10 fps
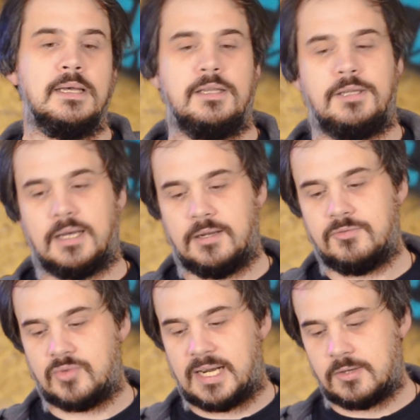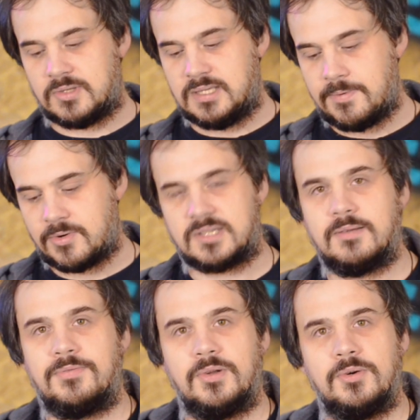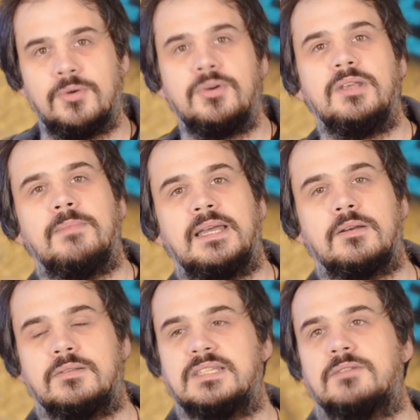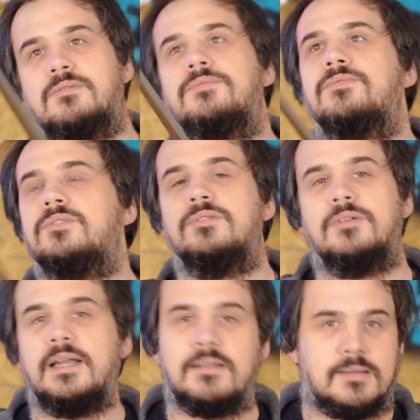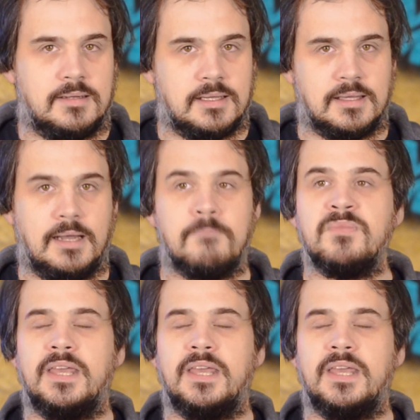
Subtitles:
you kind of drag your tip across the floor or you make contact with the floor or anything like that.